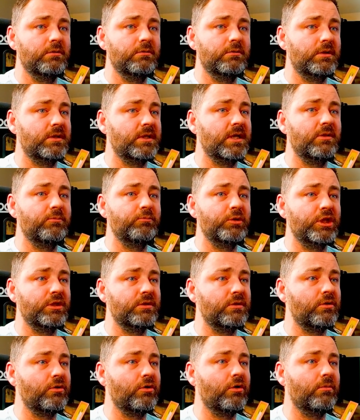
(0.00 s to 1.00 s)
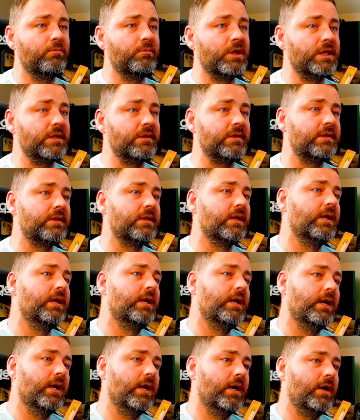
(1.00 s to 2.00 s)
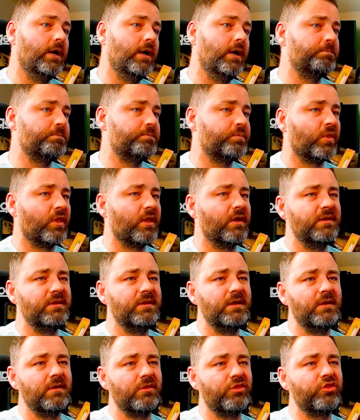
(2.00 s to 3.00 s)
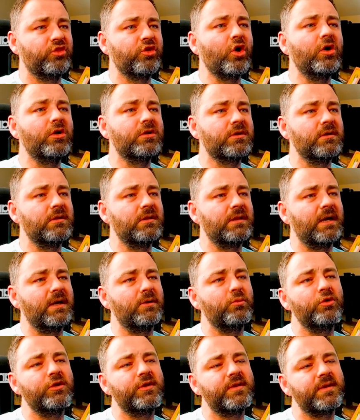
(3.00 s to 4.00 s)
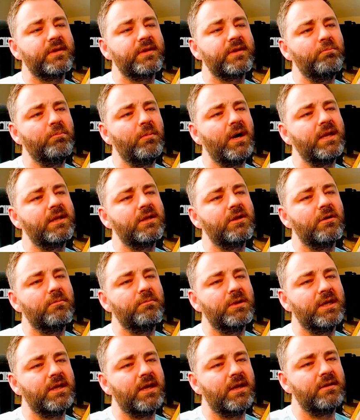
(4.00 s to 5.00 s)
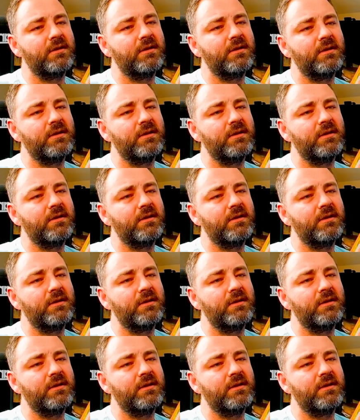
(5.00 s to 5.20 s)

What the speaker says: tell me in the comments. The throttle, I would say, might come in handy.